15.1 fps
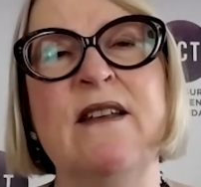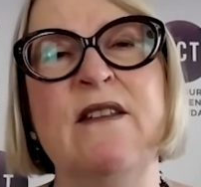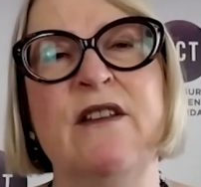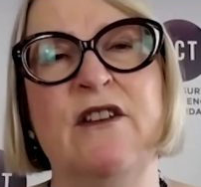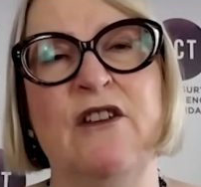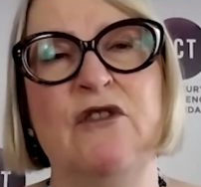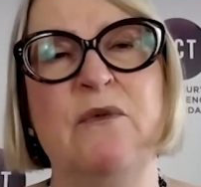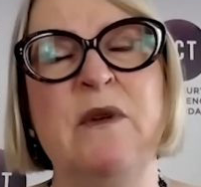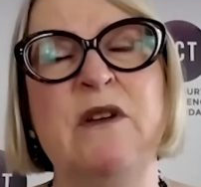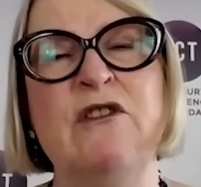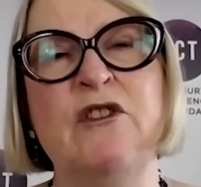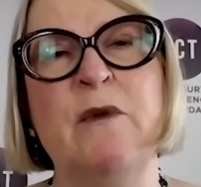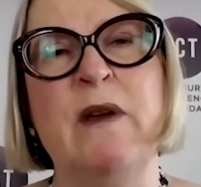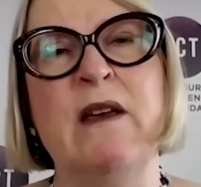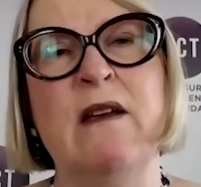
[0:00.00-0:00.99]
that you've been
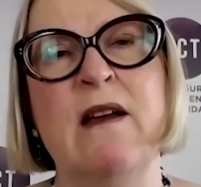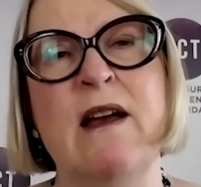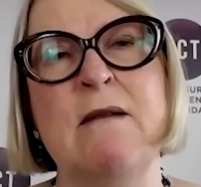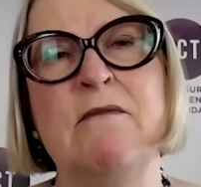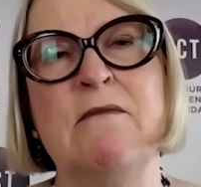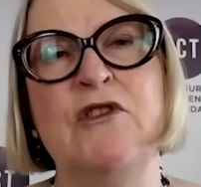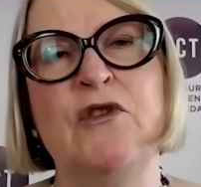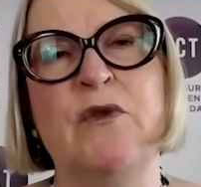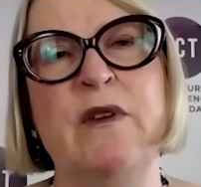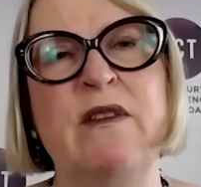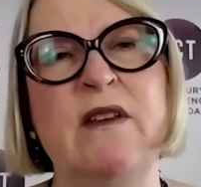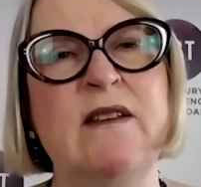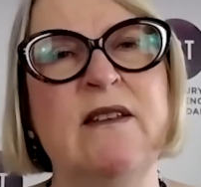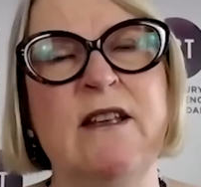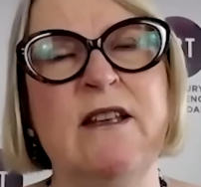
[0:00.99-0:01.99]
doing during
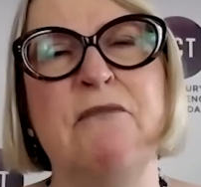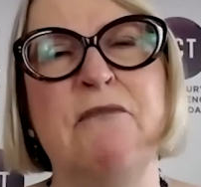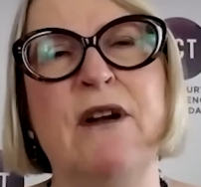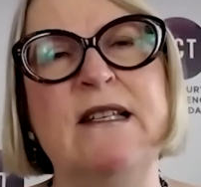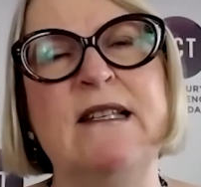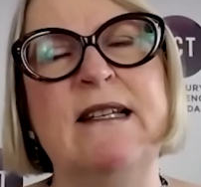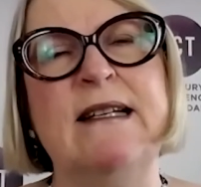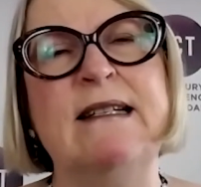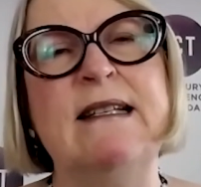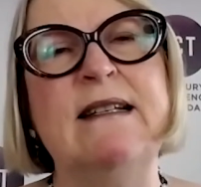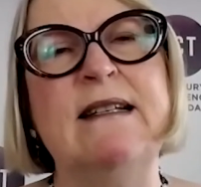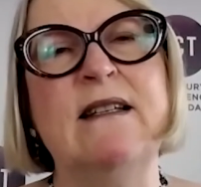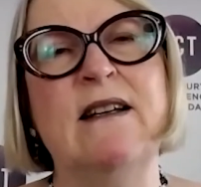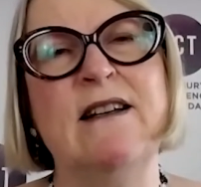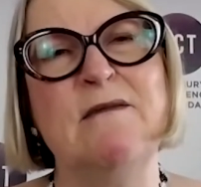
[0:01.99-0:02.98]
these unprecedented
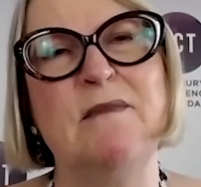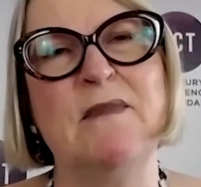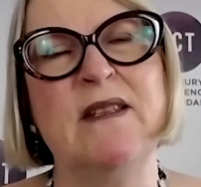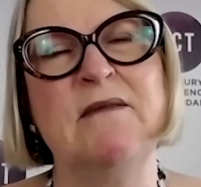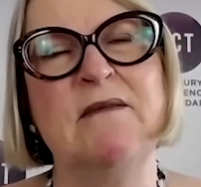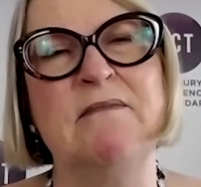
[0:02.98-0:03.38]
times?